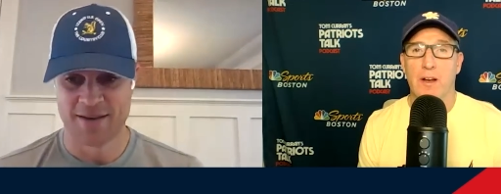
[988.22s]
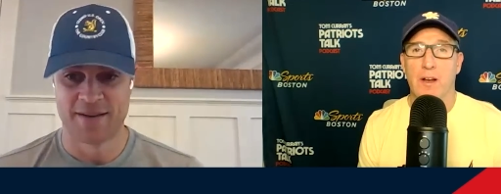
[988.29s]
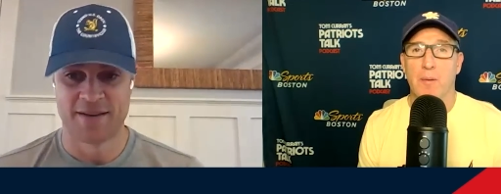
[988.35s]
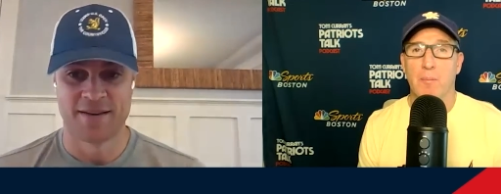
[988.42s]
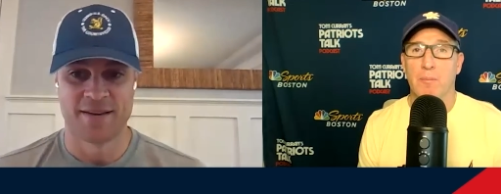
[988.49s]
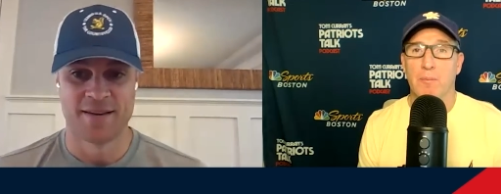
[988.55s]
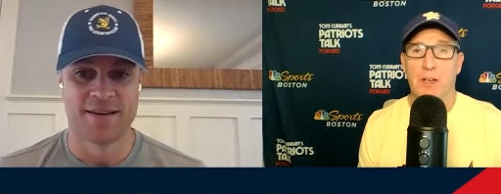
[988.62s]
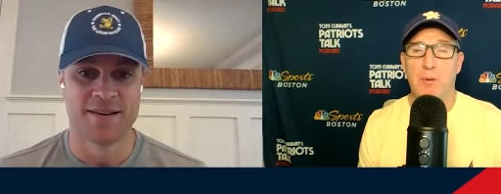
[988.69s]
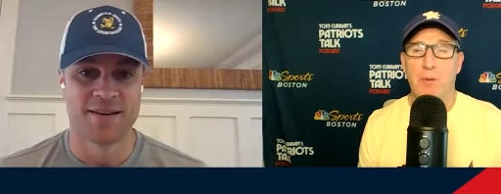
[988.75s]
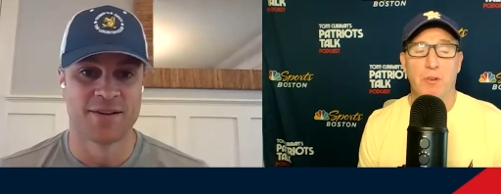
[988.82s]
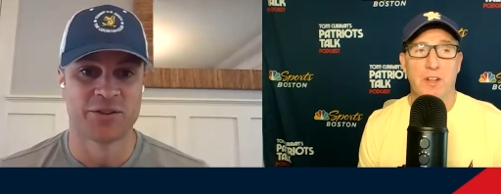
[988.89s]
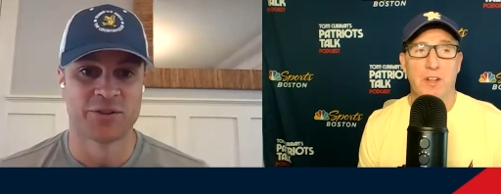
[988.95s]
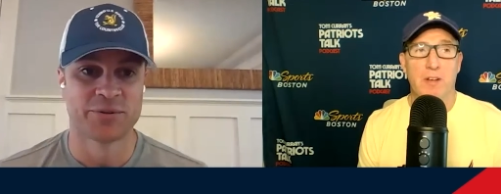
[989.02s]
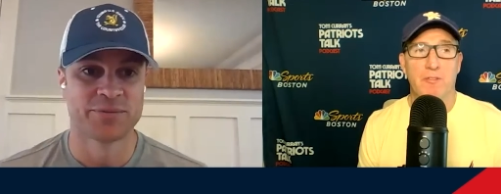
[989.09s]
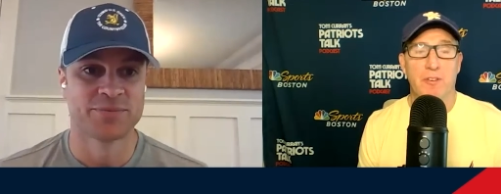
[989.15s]
Speaker 1: to him. He
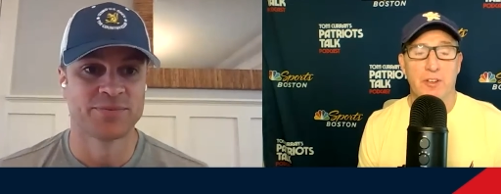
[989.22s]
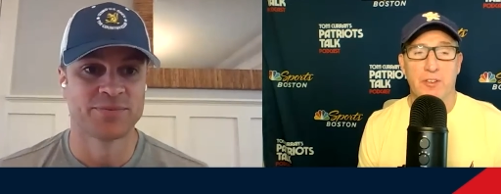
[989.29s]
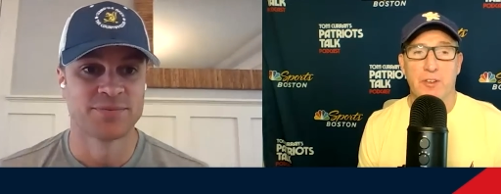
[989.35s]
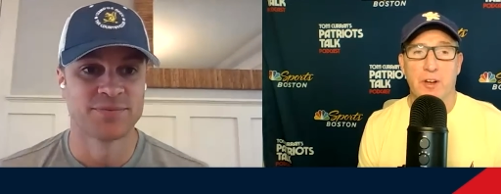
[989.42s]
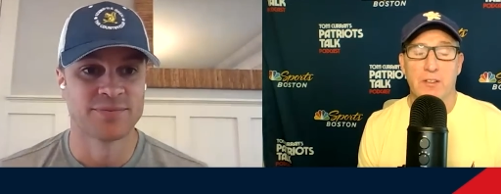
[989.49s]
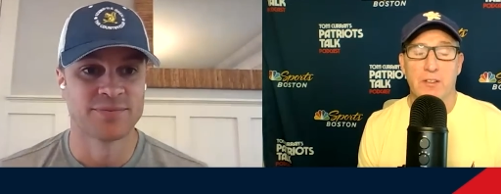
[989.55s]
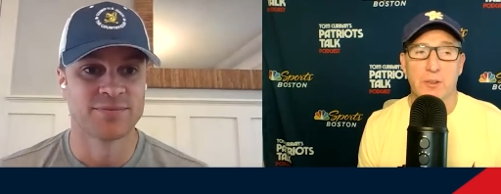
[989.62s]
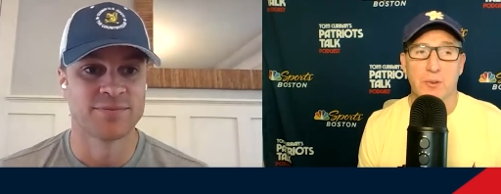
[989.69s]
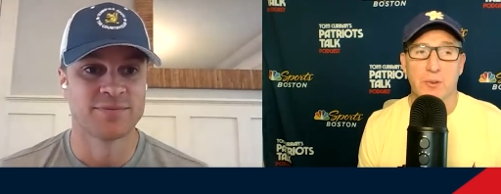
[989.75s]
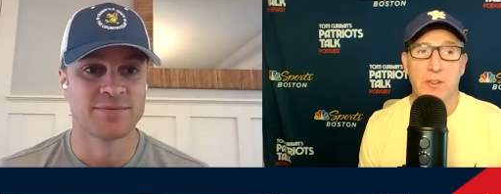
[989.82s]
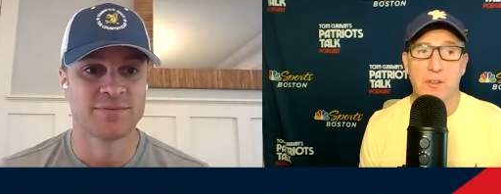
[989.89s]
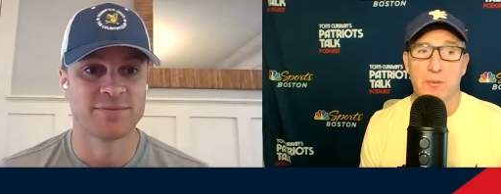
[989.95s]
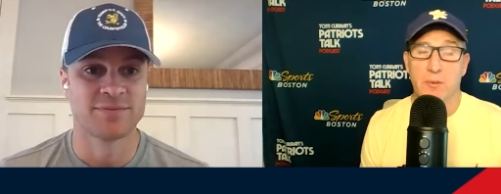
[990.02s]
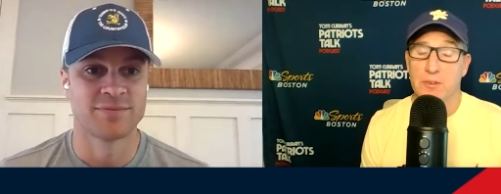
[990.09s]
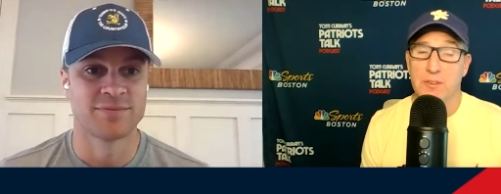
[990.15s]
wasn't that fun to talk to.
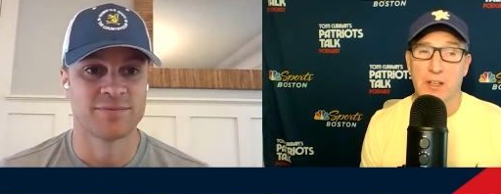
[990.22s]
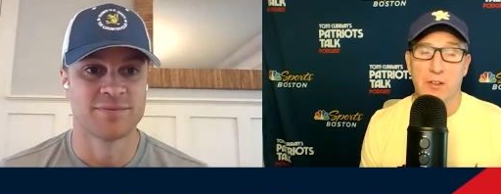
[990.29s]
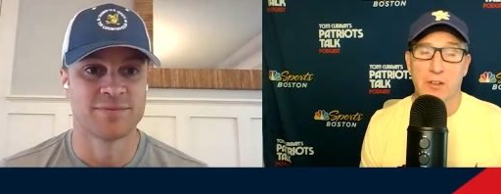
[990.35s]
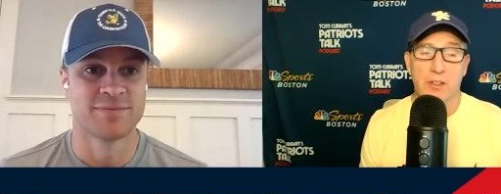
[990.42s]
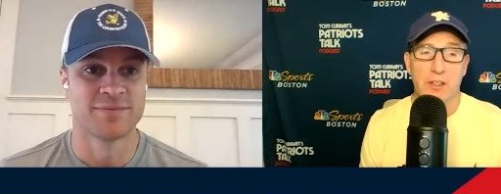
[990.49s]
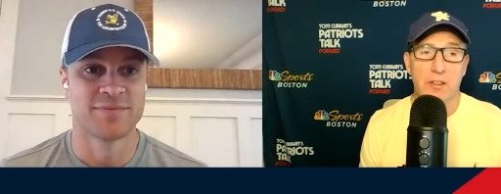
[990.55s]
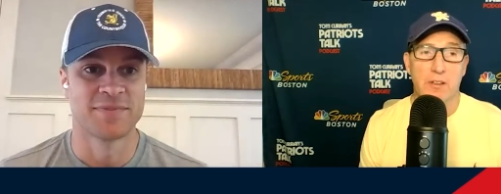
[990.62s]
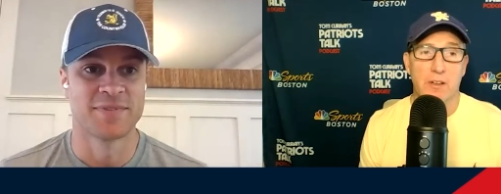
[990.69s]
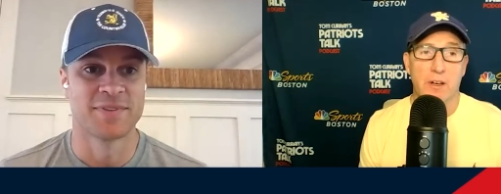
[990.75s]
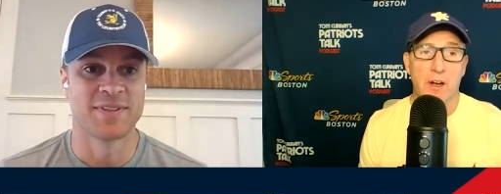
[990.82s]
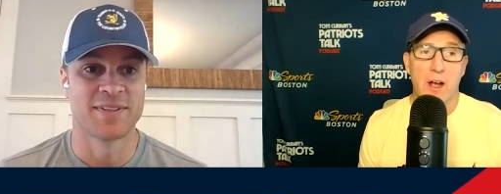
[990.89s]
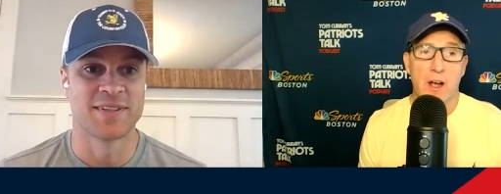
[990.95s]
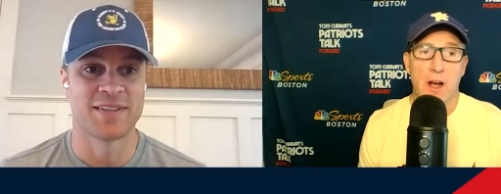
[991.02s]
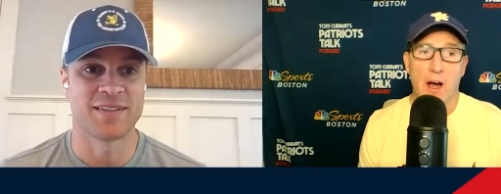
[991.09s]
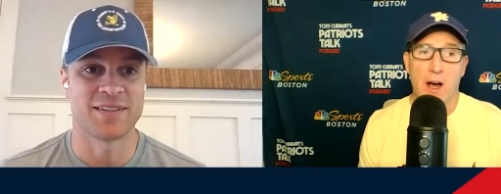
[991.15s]
Was not good either.
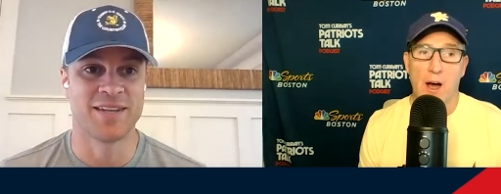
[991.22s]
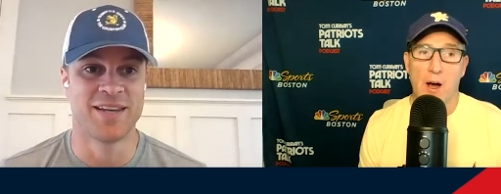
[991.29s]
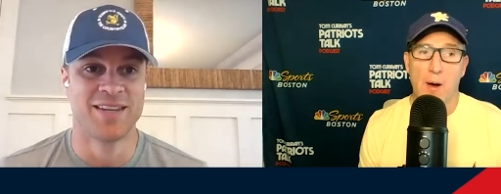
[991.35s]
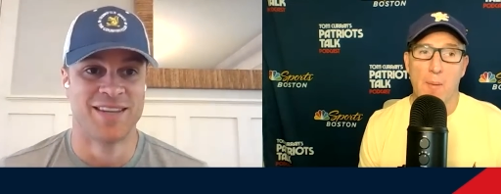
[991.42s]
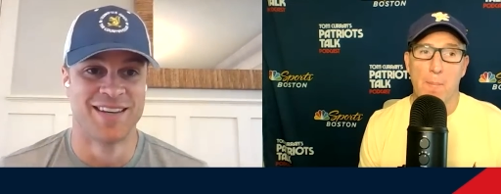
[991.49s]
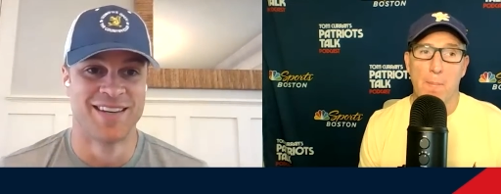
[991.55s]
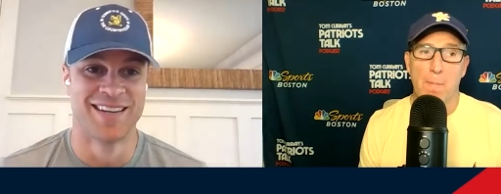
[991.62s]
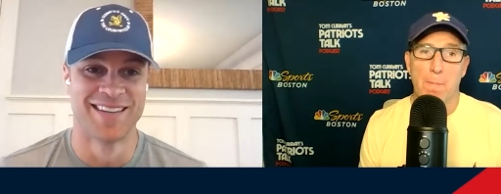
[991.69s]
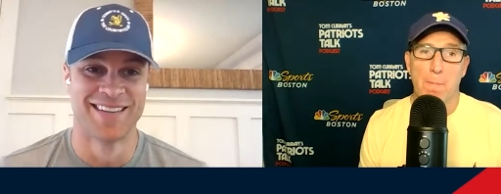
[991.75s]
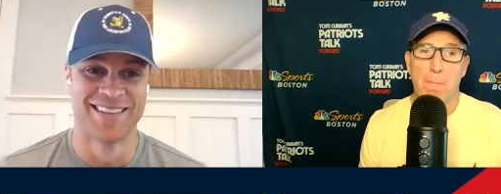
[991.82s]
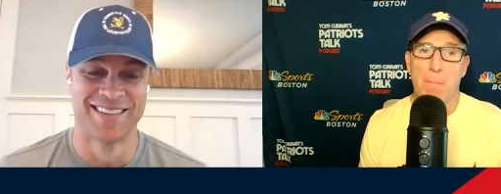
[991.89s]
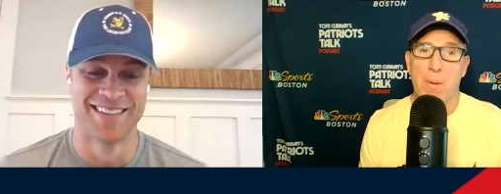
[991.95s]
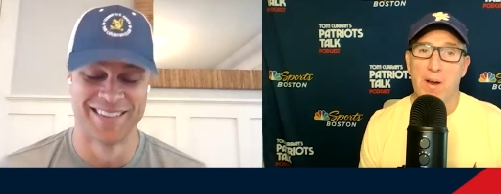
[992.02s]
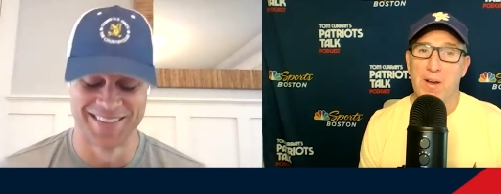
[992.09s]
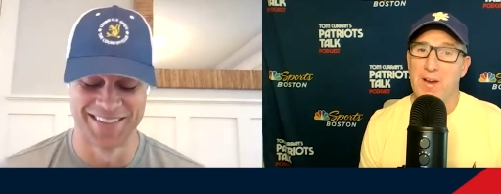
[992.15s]
Um,
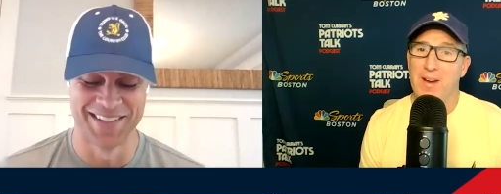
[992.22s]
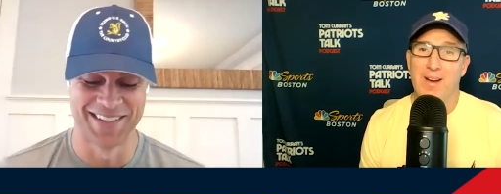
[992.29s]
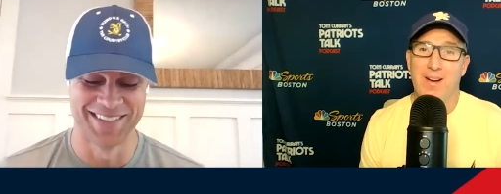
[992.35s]
but